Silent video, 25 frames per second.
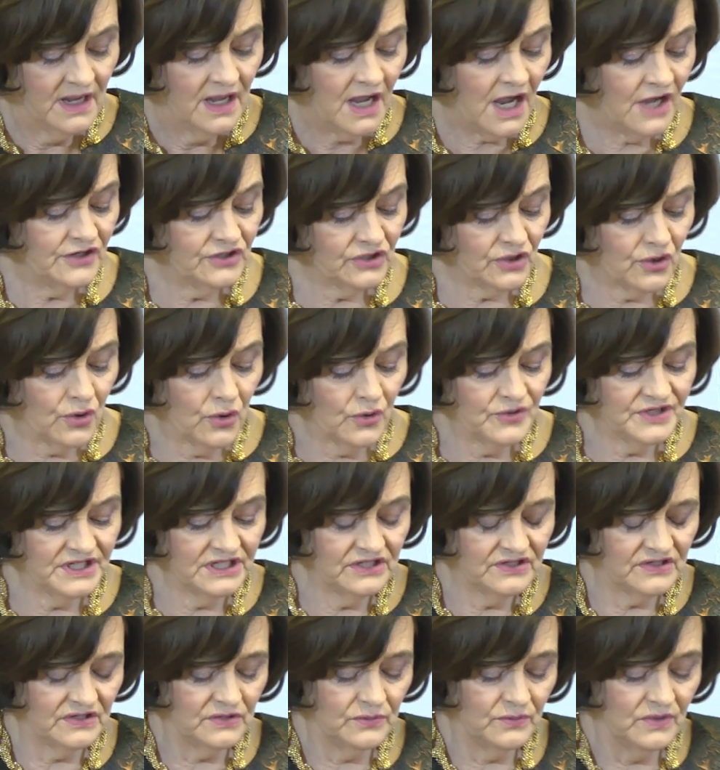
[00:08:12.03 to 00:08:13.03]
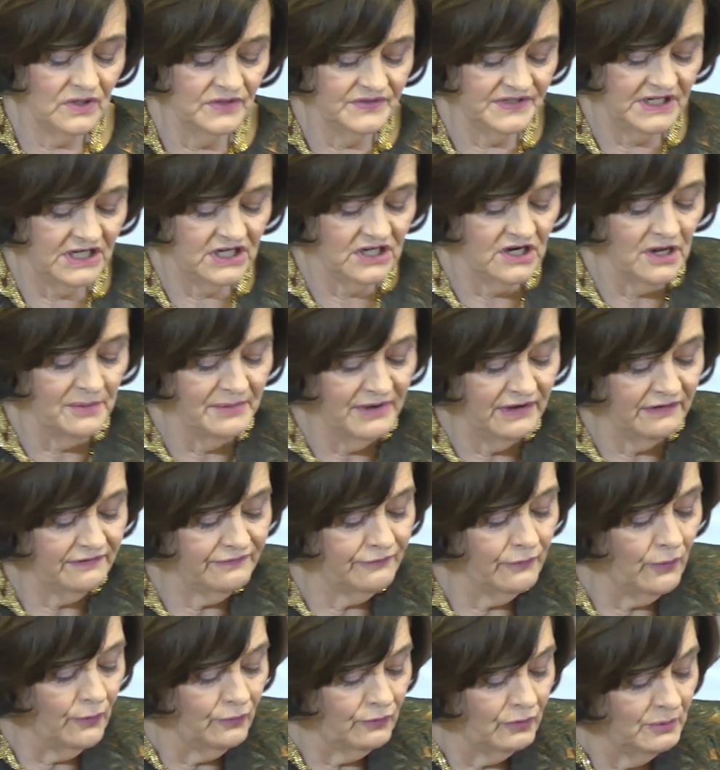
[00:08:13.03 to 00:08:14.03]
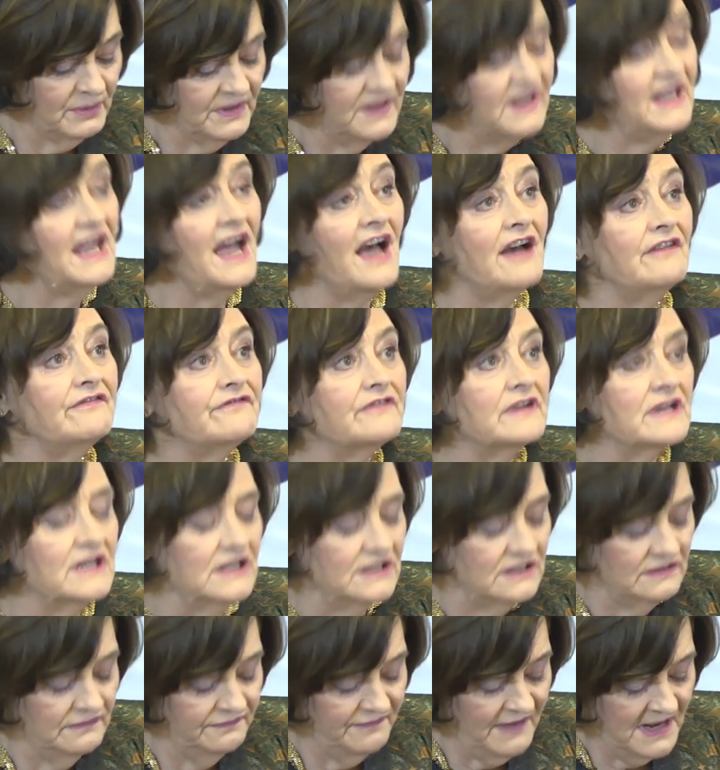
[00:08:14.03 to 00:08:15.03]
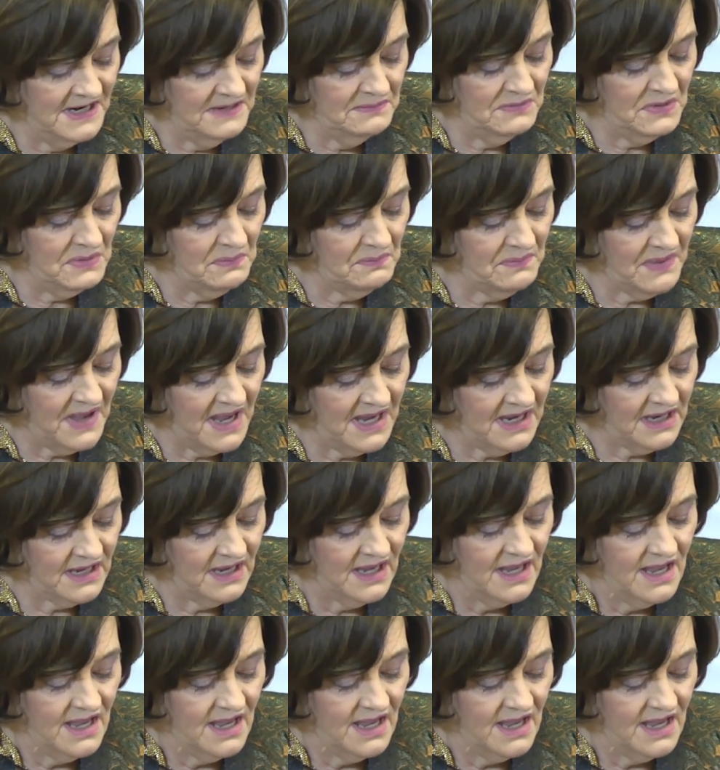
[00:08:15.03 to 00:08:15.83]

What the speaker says: And according to the World Economic Forum and the Africa Development Bank,